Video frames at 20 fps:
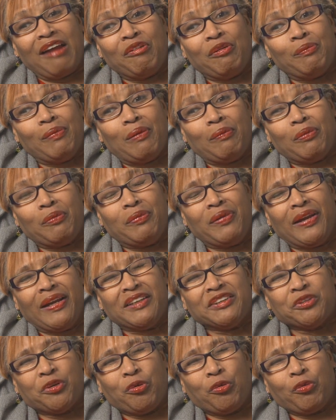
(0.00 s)
remember being
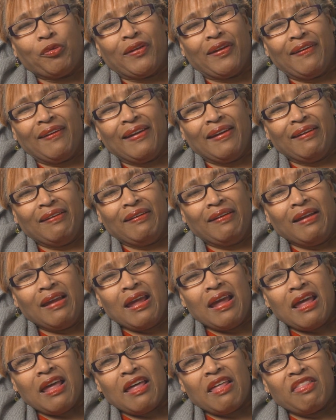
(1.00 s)
told in
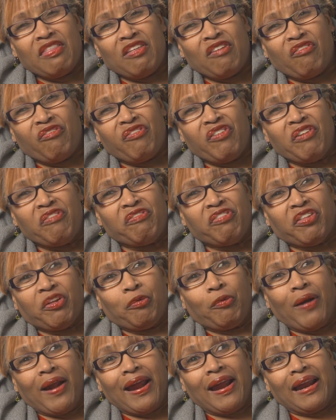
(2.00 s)
the 5th
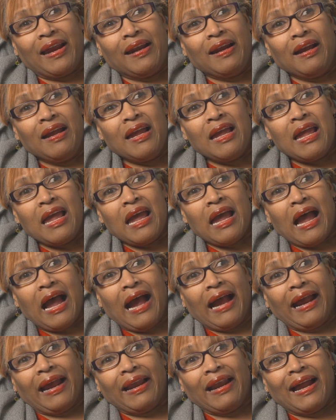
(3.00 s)
grade,
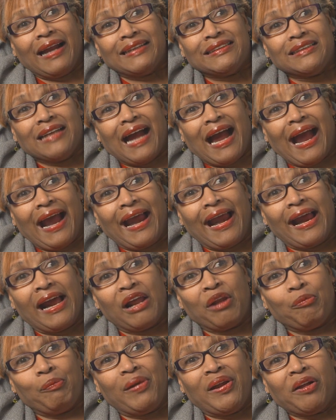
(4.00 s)
and I
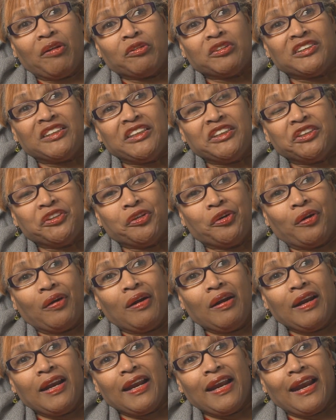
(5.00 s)
had a male teacher
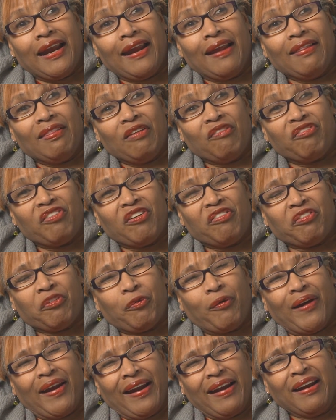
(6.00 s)
in the 5th
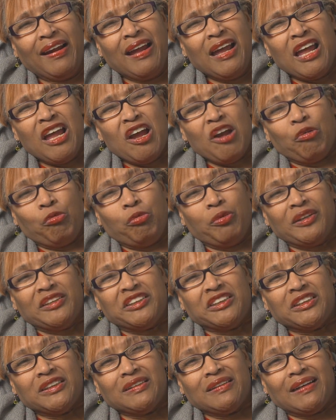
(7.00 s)
grade,
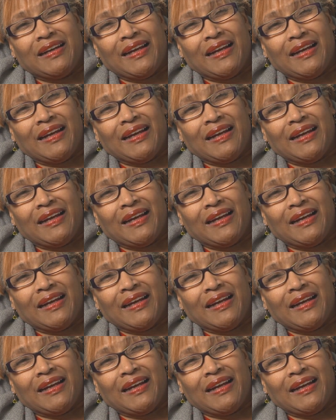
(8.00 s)
which